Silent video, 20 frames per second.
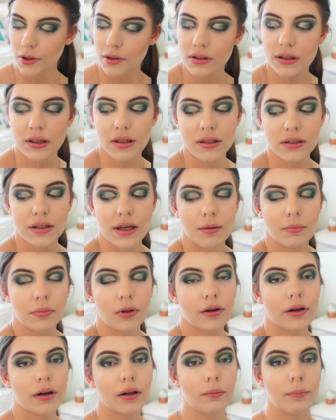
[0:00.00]
using the same
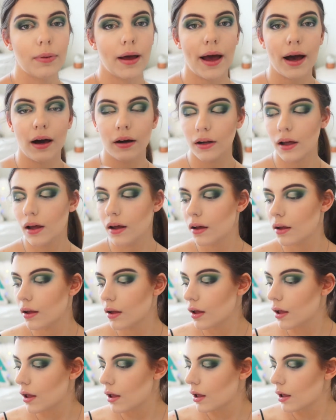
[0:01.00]
L'Oreal powder.
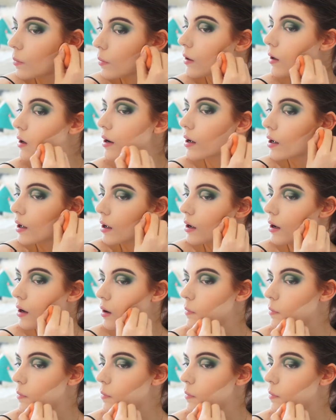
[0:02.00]
And